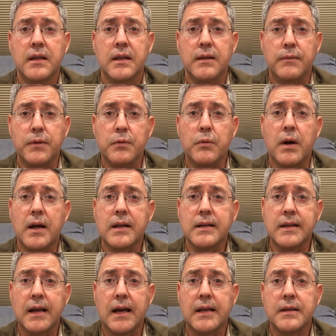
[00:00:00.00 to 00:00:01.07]
If you want
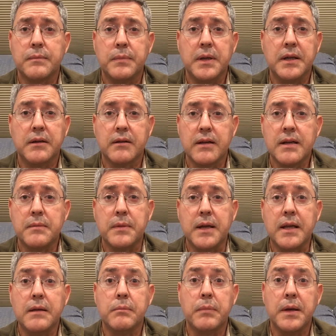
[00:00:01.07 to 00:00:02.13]
God to be your
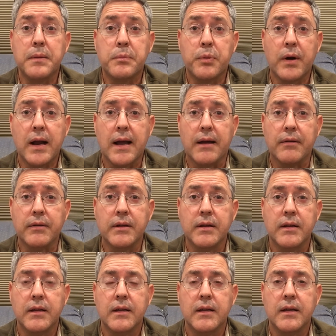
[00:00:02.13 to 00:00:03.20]
enemy, be proud.
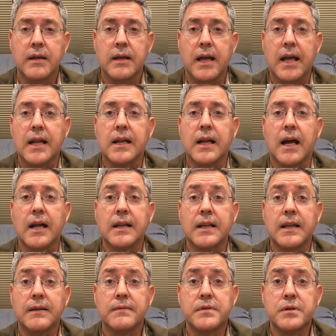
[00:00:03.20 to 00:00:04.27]
And God
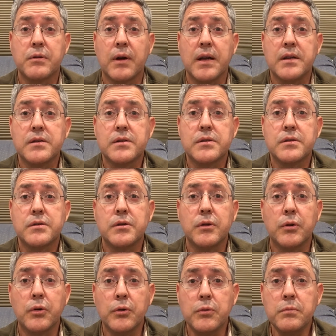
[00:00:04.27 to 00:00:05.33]
gives grace to
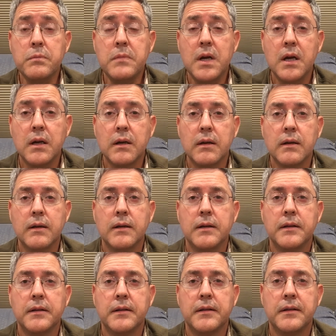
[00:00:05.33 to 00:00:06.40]
whom?
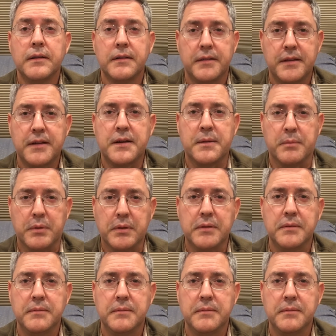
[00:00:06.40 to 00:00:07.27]
The humble.